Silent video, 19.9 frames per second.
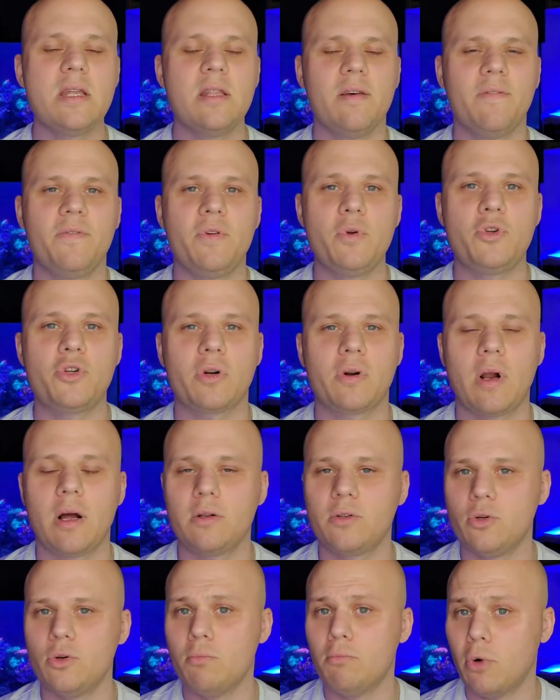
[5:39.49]
in the future
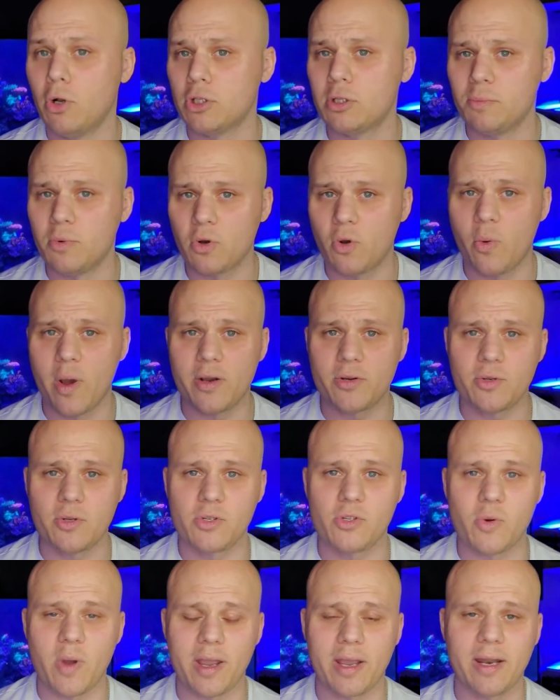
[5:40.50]
I'll do multiple
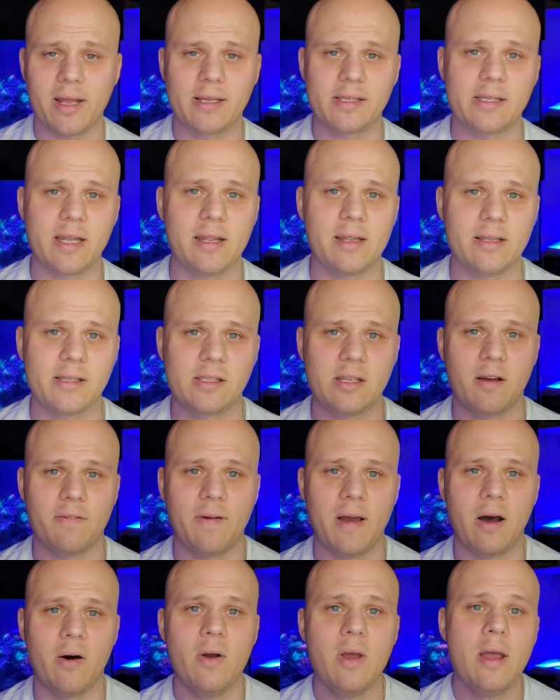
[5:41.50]
questions so I can extend this
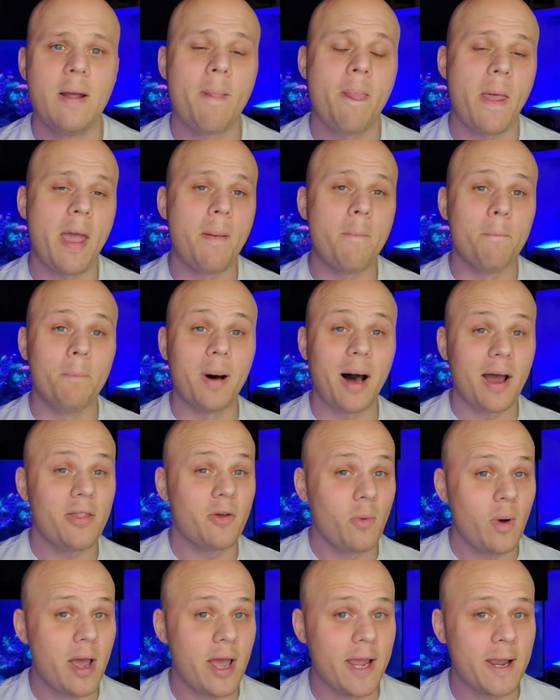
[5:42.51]
stuff out. And by
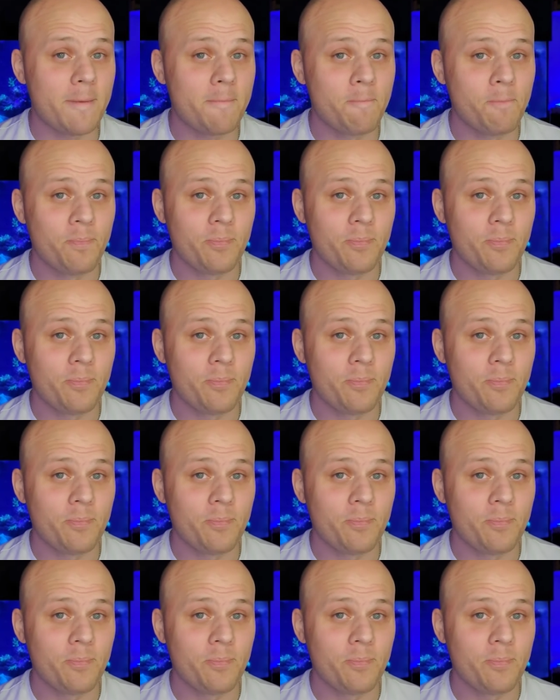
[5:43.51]
the way,